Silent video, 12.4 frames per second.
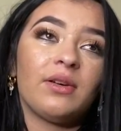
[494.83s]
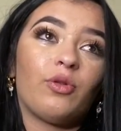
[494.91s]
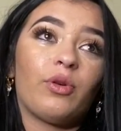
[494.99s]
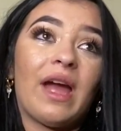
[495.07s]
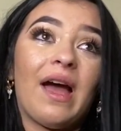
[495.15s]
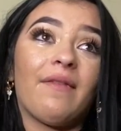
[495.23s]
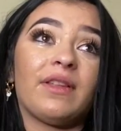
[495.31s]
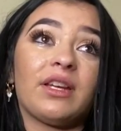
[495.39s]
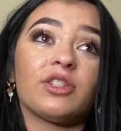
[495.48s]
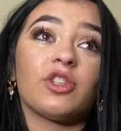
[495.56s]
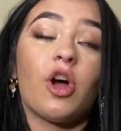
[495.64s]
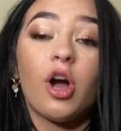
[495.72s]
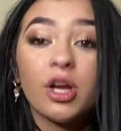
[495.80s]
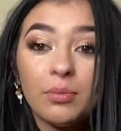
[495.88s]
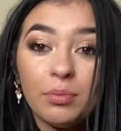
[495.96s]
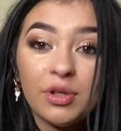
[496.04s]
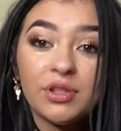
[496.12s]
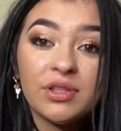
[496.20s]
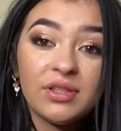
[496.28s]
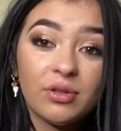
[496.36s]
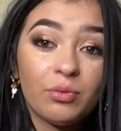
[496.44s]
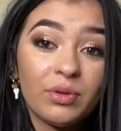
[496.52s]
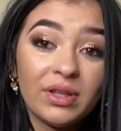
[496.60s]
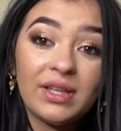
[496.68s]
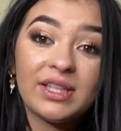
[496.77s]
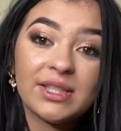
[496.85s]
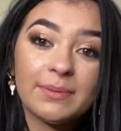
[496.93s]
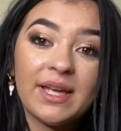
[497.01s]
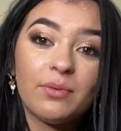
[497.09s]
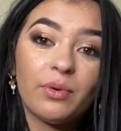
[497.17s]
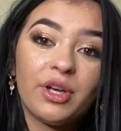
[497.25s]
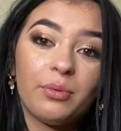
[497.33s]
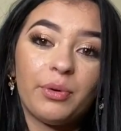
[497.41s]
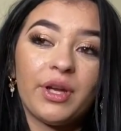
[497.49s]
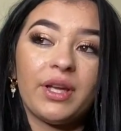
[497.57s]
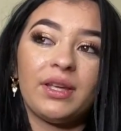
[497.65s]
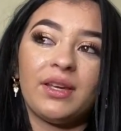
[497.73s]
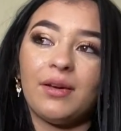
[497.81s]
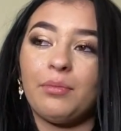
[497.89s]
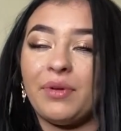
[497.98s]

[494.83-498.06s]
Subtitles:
or have, like, a talk in person and really explain why you're breaking up.